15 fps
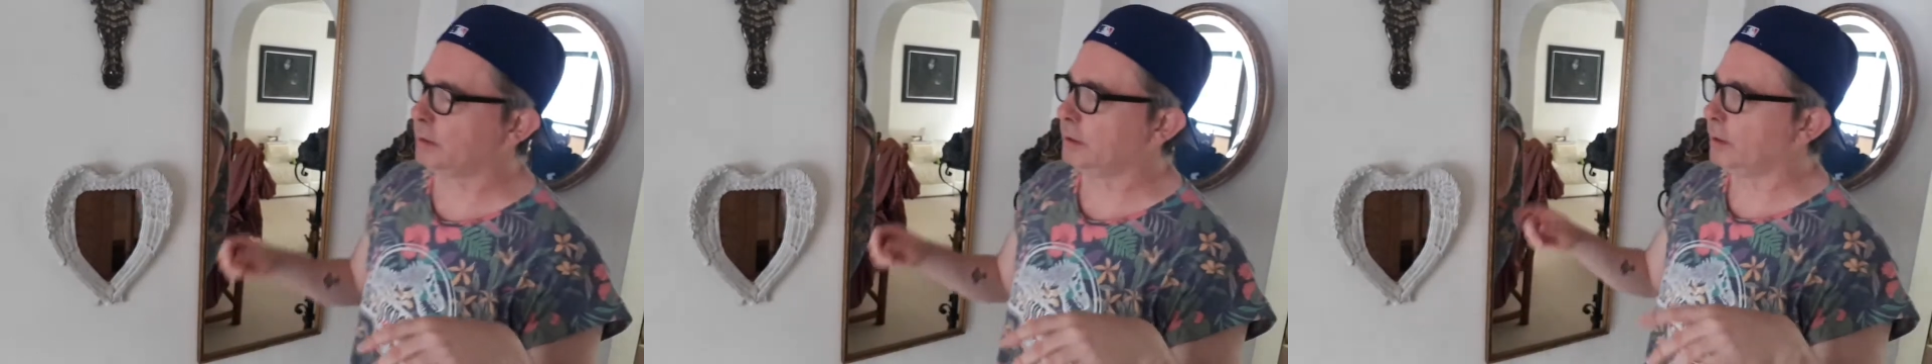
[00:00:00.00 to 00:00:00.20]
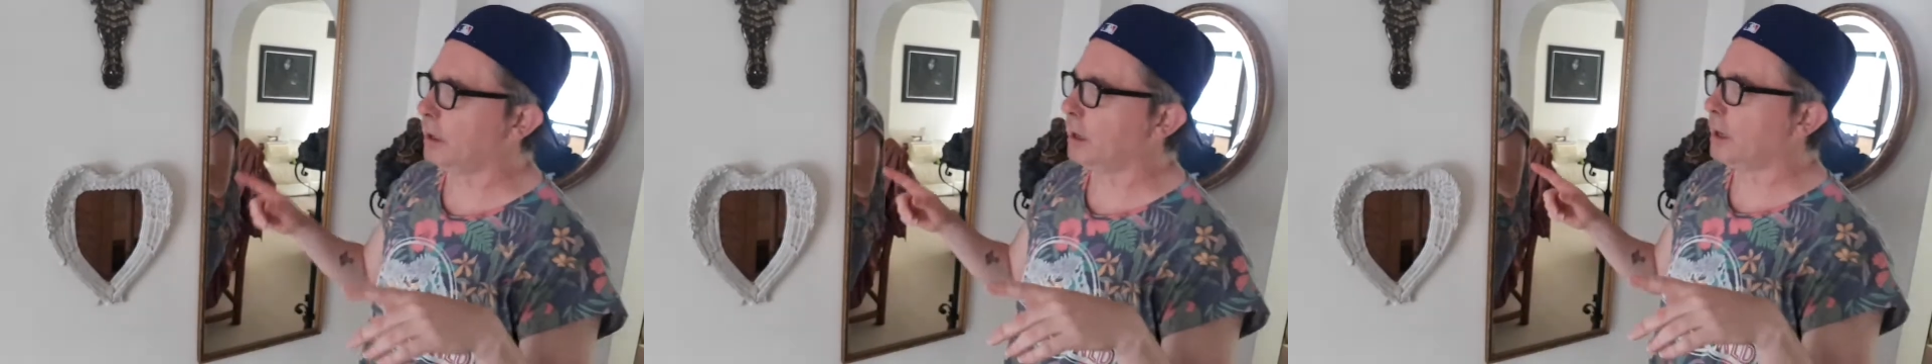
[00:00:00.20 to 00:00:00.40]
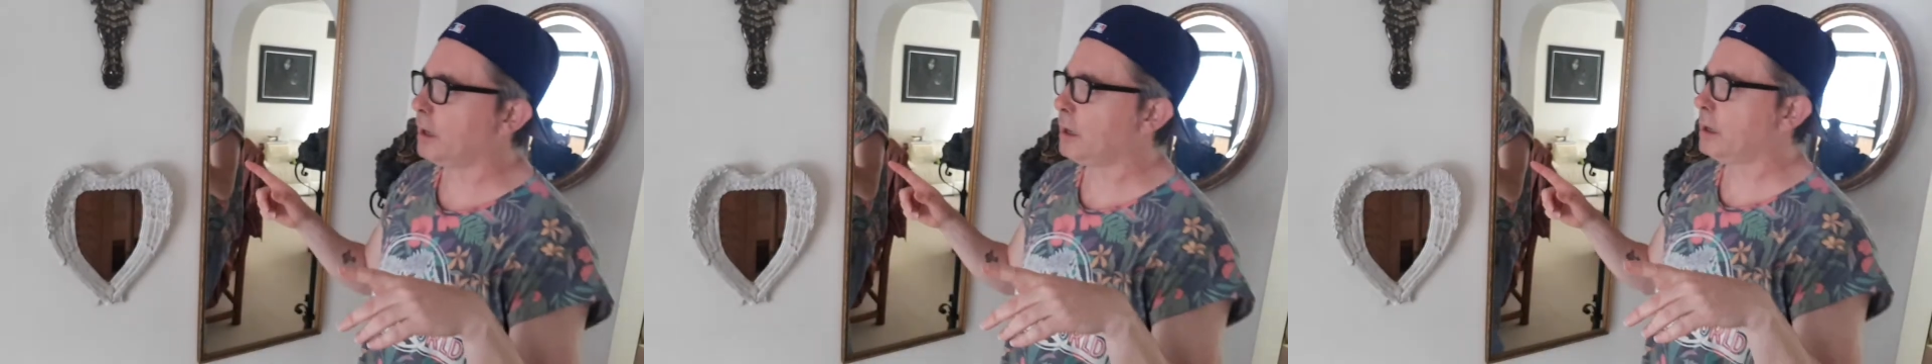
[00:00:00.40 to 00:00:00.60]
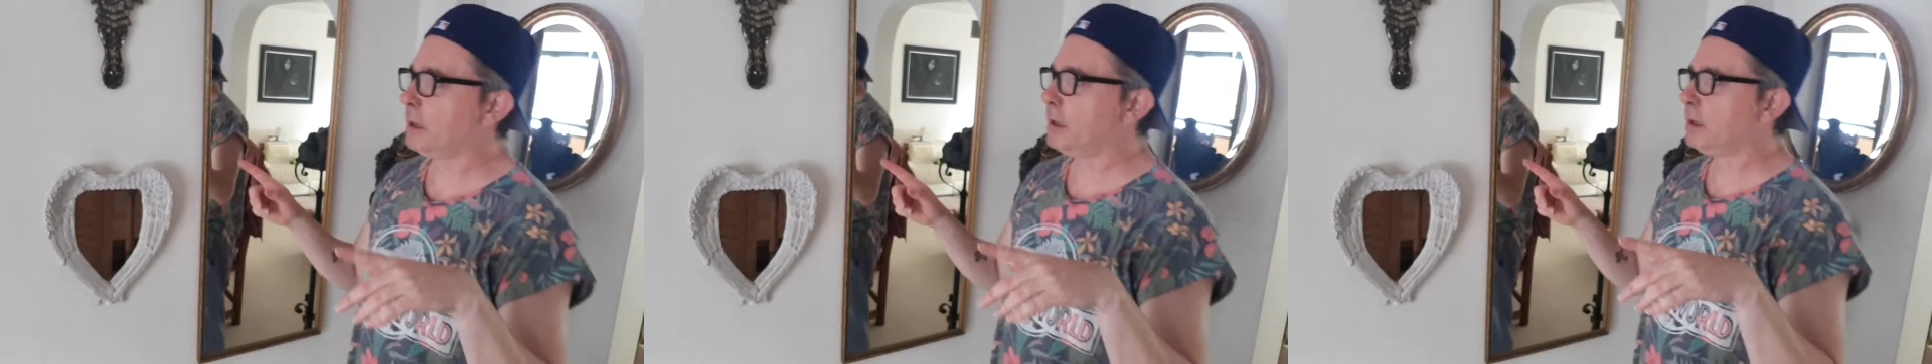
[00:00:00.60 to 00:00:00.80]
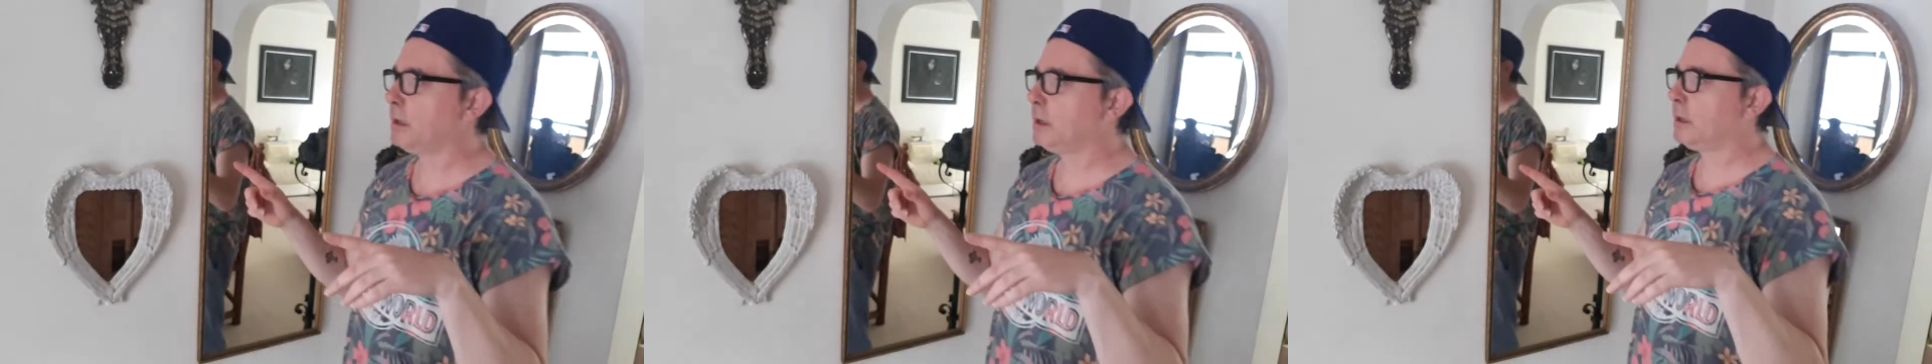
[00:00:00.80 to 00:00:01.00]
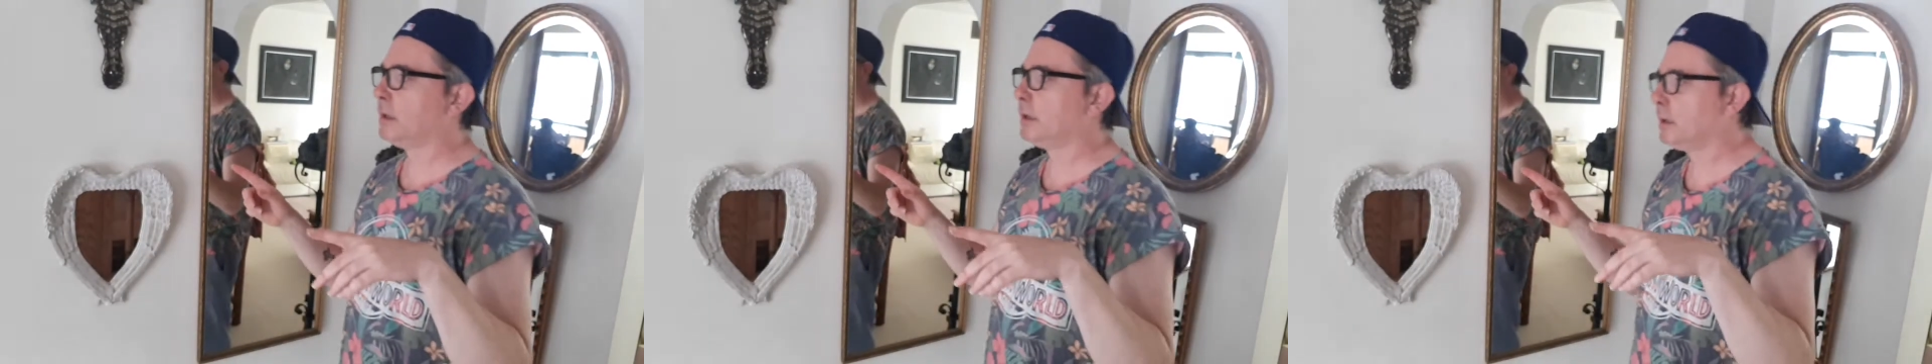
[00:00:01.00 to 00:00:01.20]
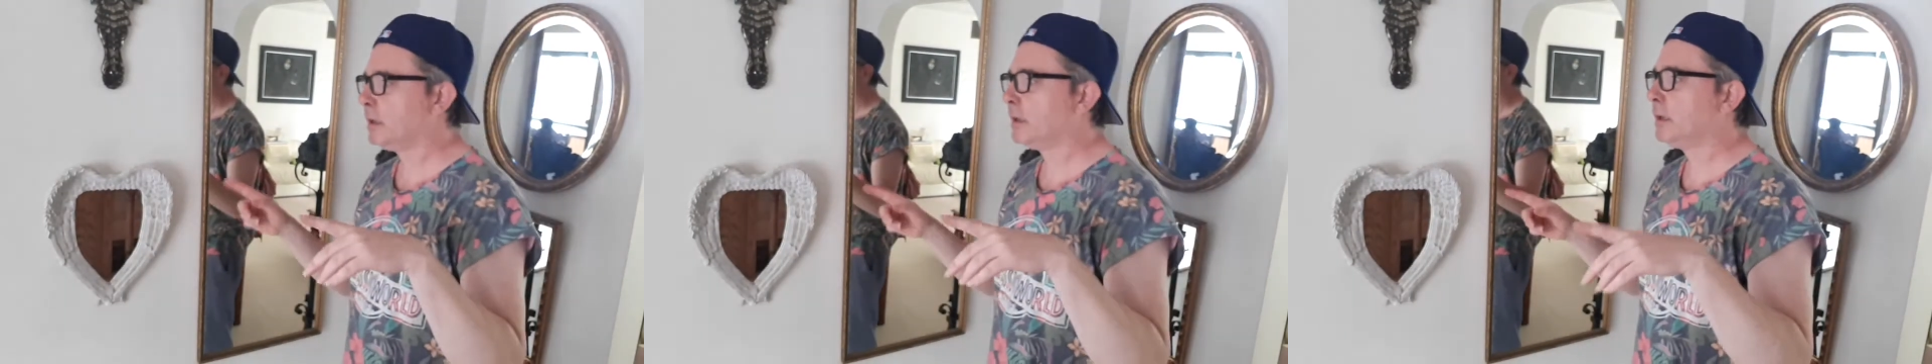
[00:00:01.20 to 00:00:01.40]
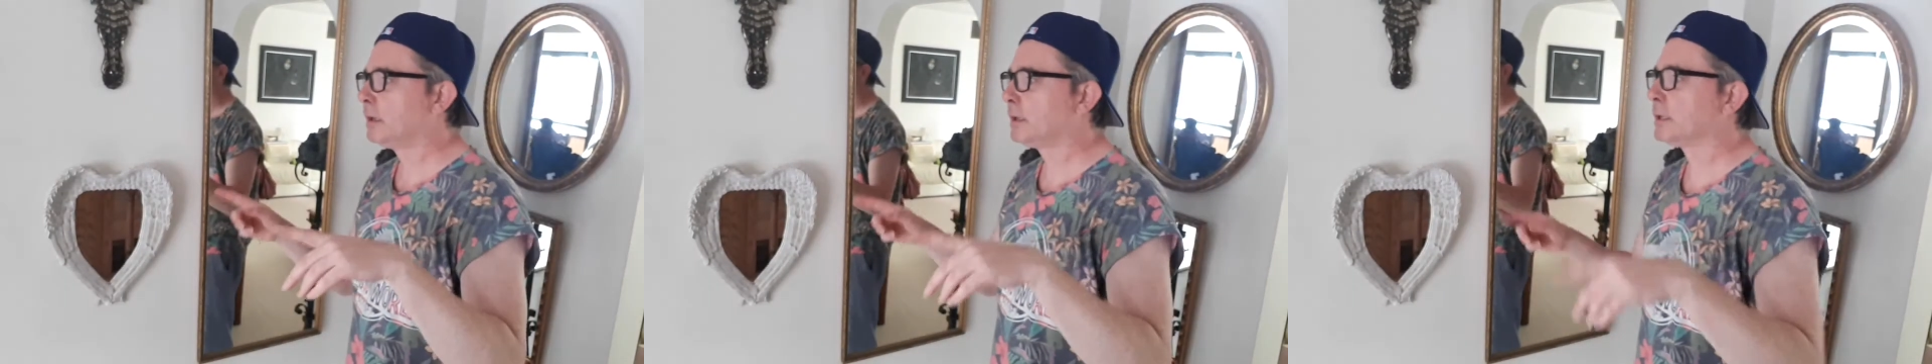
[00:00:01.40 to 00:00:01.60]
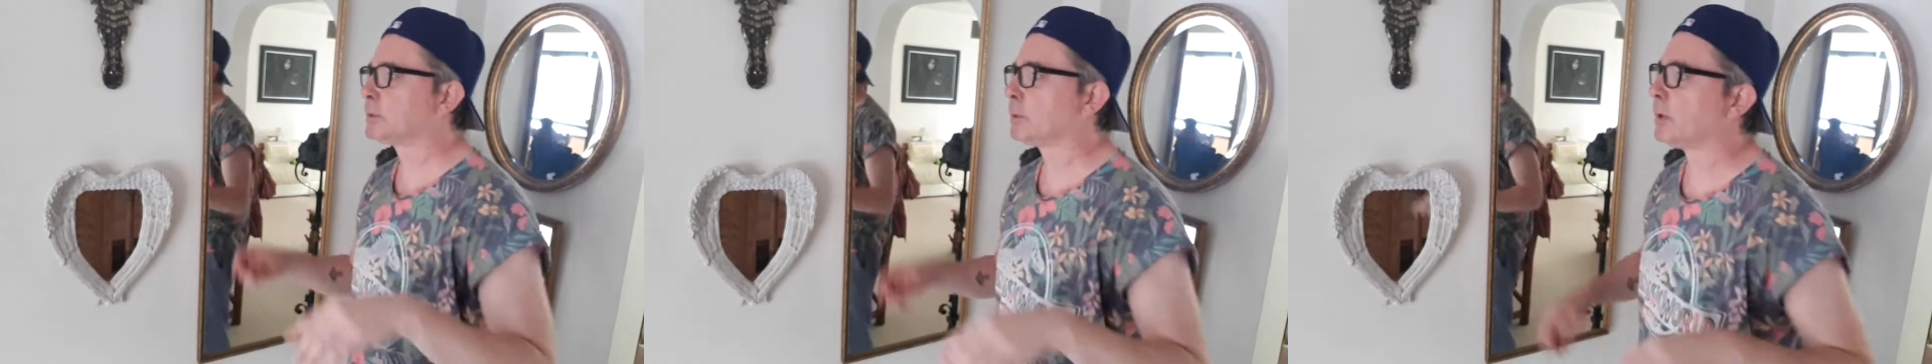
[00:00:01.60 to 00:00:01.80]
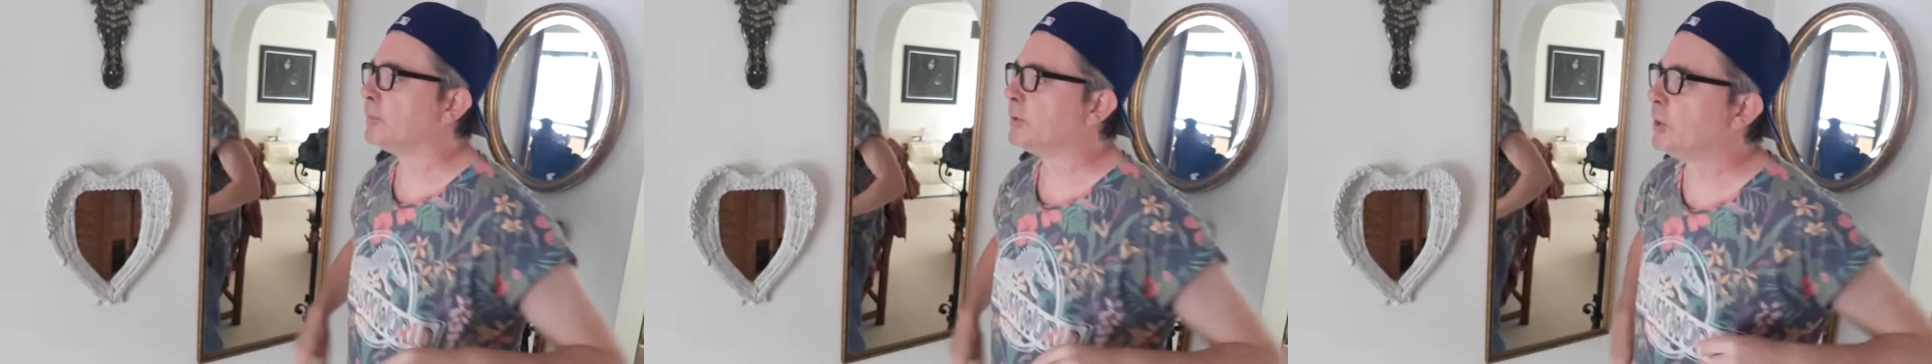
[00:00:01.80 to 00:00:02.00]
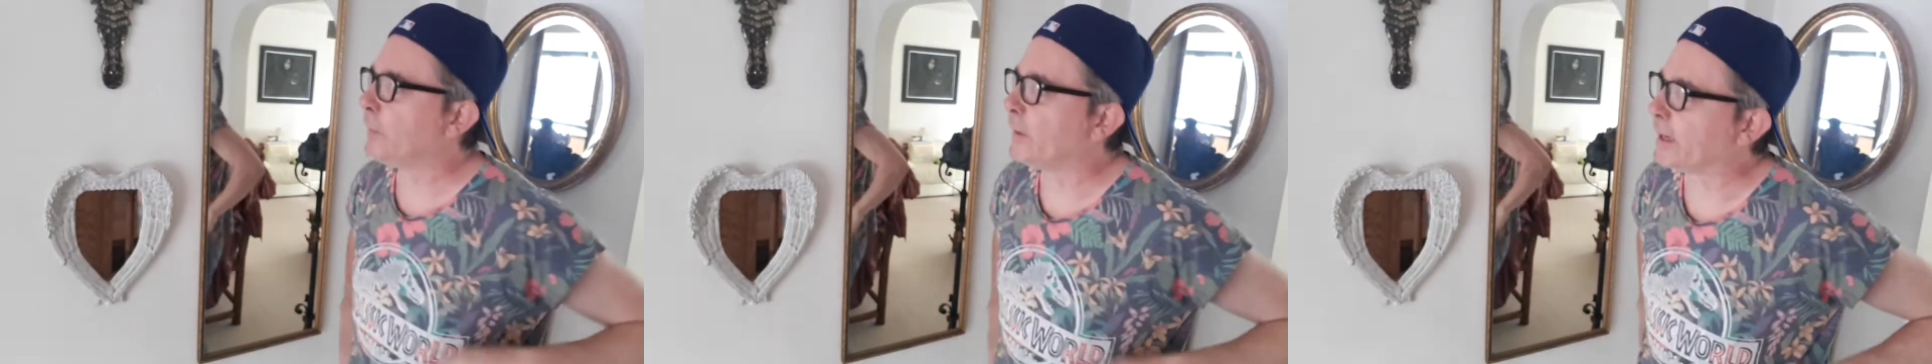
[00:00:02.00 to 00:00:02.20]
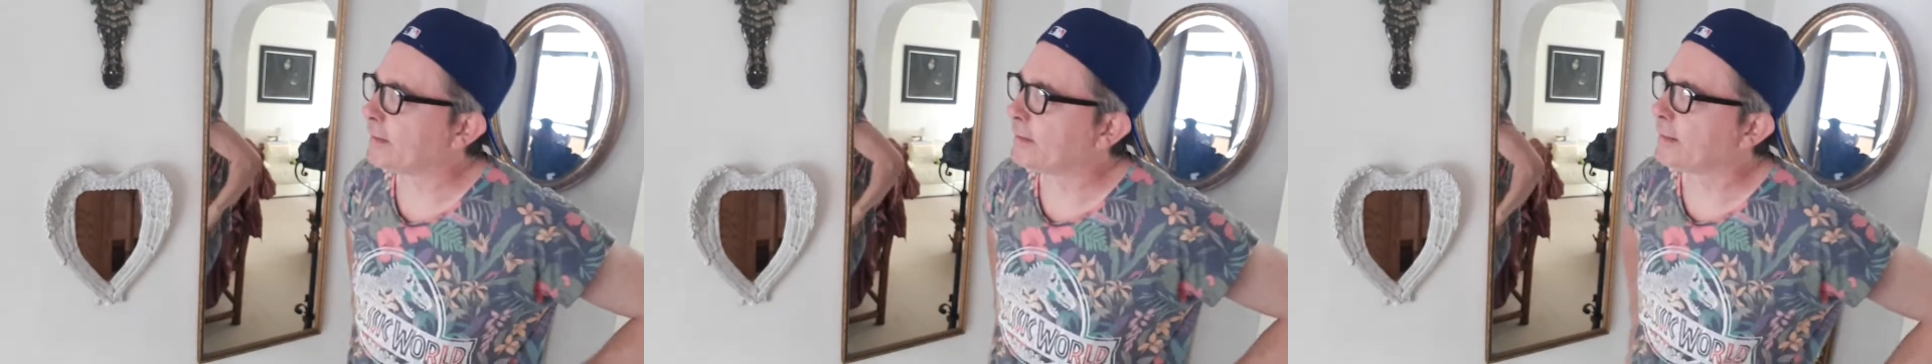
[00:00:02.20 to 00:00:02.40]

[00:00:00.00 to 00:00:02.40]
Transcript: Yeah, that's what I'm doing.